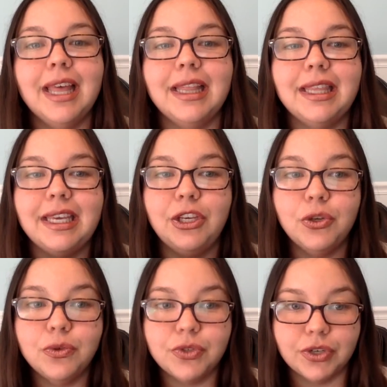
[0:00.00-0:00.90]
that the
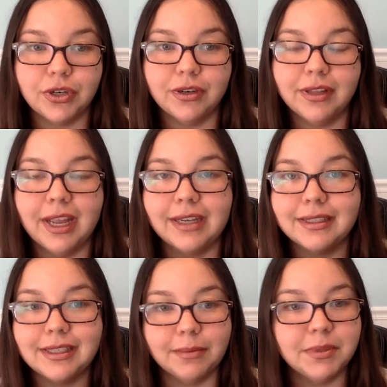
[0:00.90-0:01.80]
user
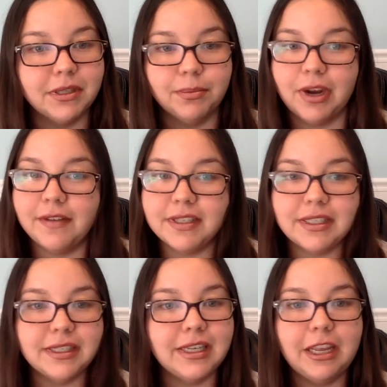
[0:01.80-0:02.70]
accepts the
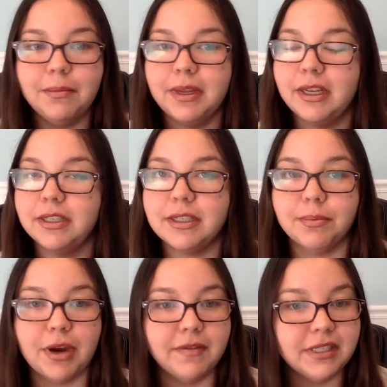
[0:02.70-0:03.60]
privacy
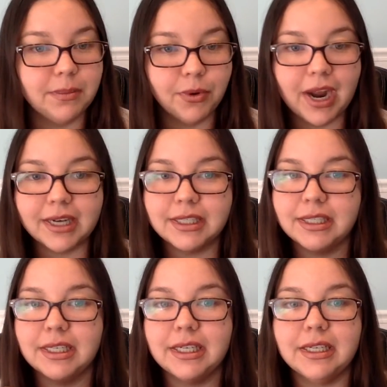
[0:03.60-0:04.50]
statements, the privacy
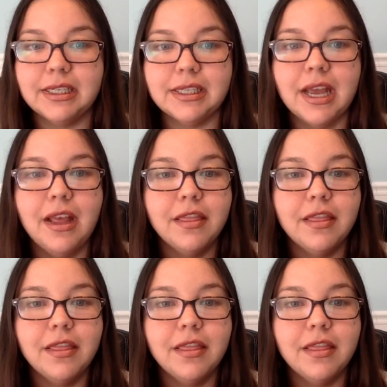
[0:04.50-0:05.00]
practices,